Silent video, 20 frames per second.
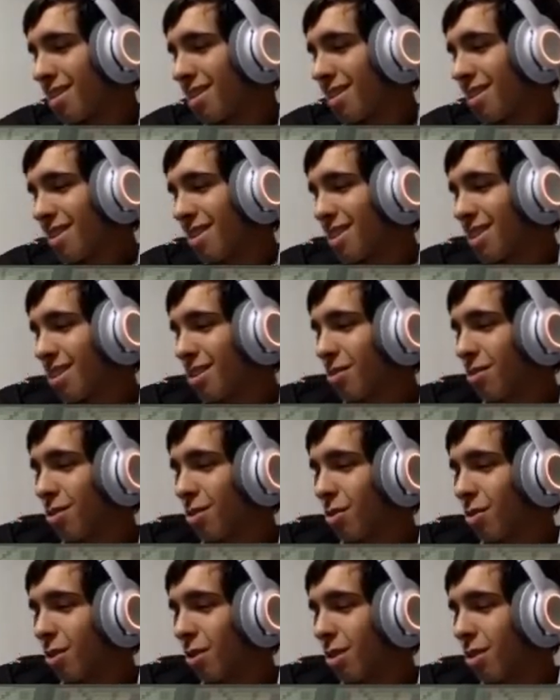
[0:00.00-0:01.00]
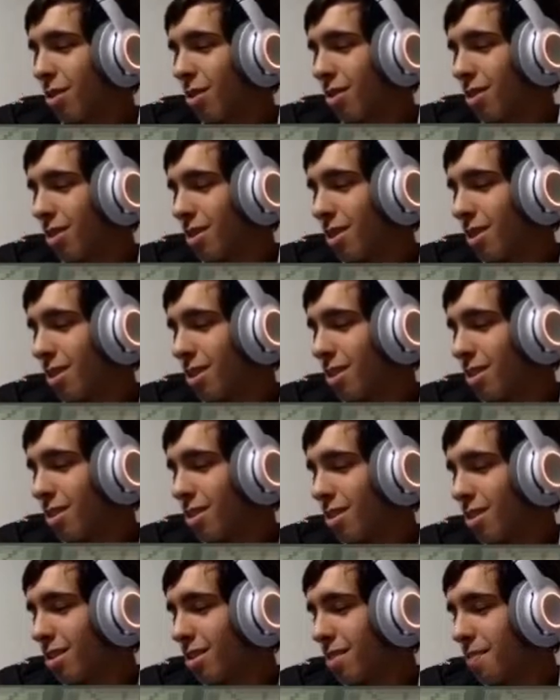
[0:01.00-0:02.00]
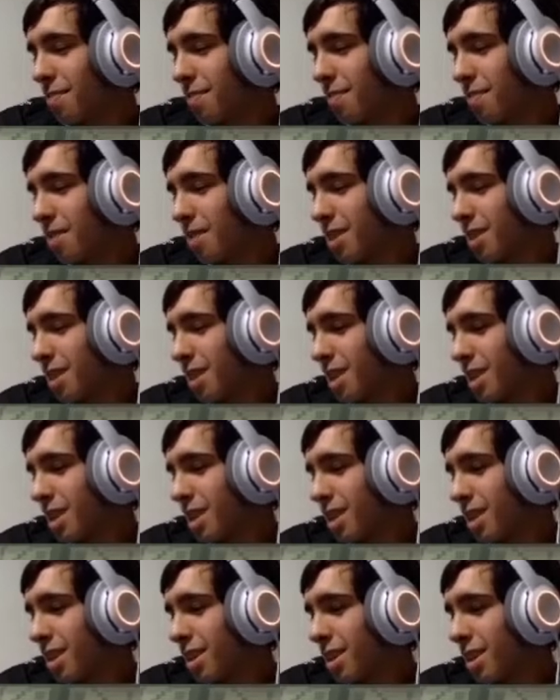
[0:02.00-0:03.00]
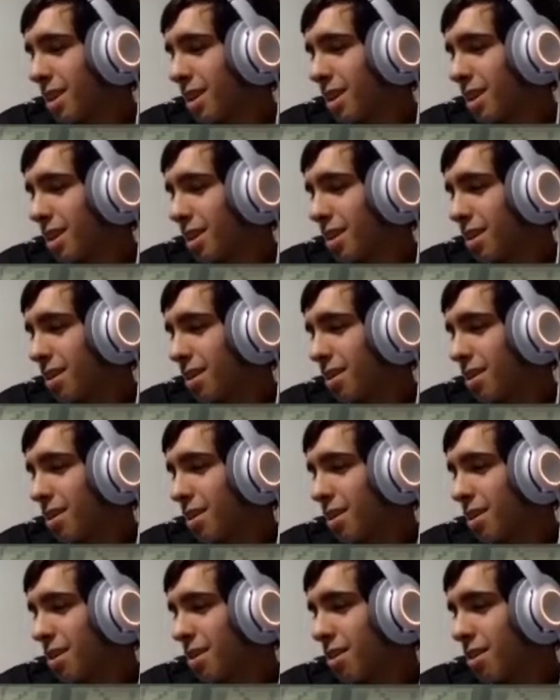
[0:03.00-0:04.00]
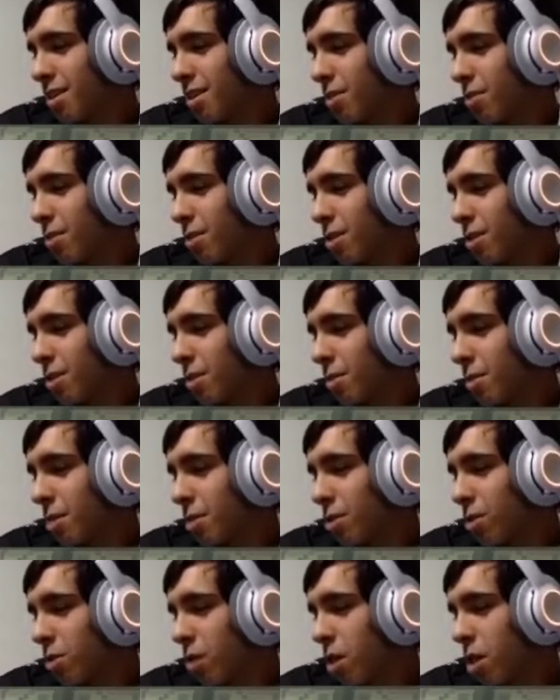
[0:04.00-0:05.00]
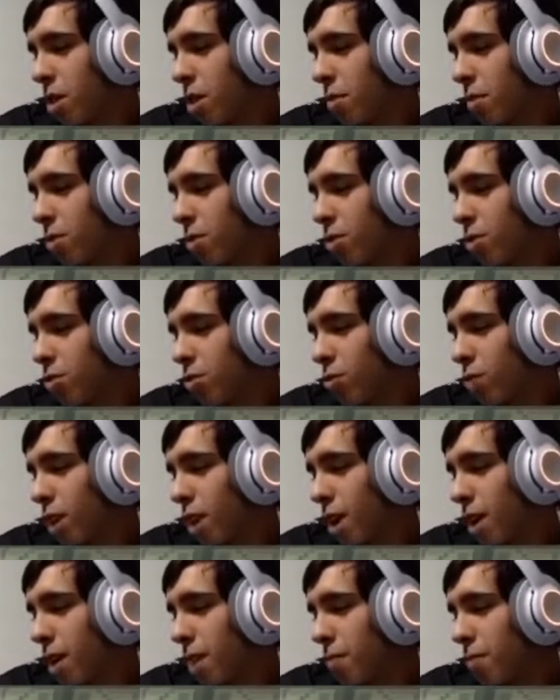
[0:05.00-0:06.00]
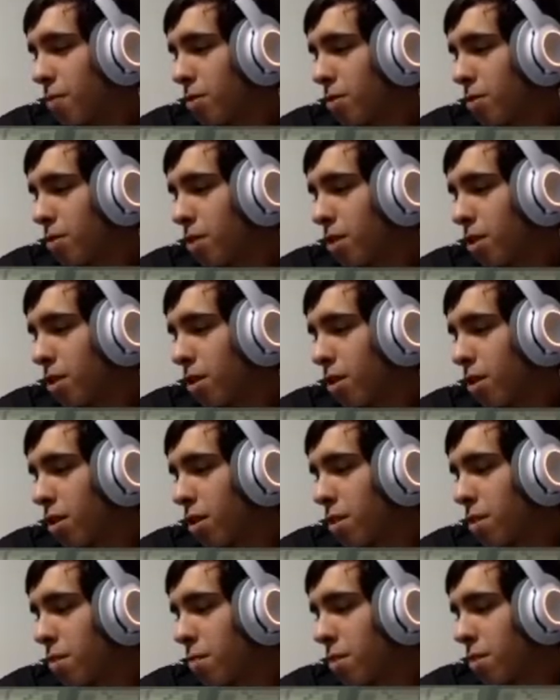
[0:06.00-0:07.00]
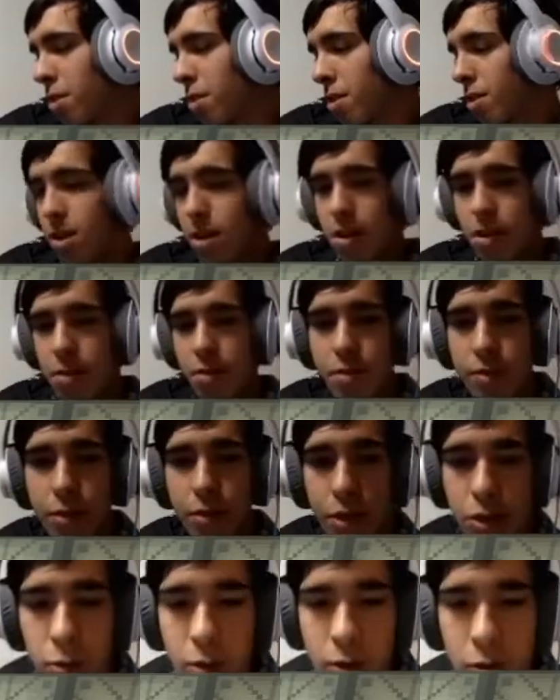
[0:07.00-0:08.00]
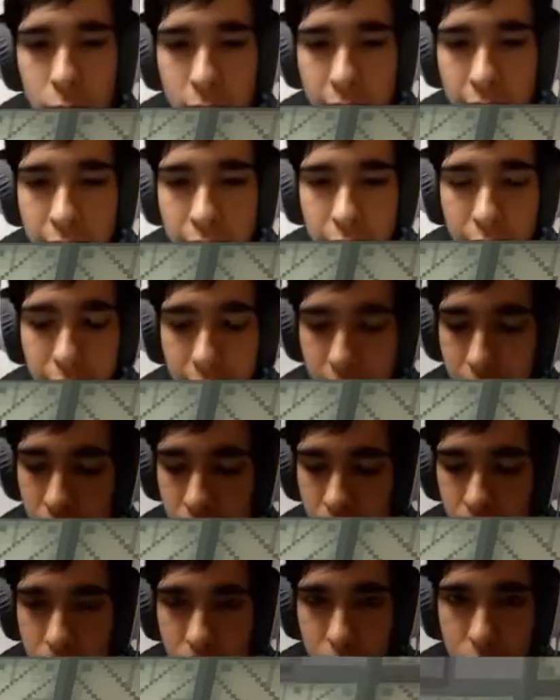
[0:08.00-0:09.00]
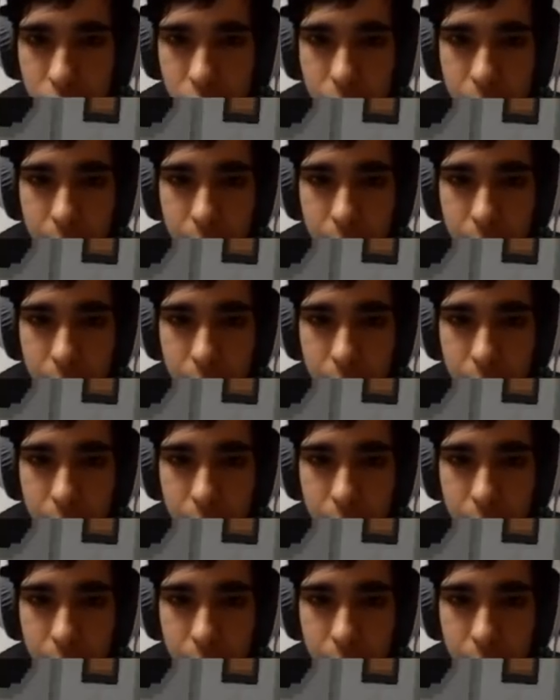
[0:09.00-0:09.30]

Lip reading: This tutorial is not as nice as I want it to be. So, could you grab some fluid regulators?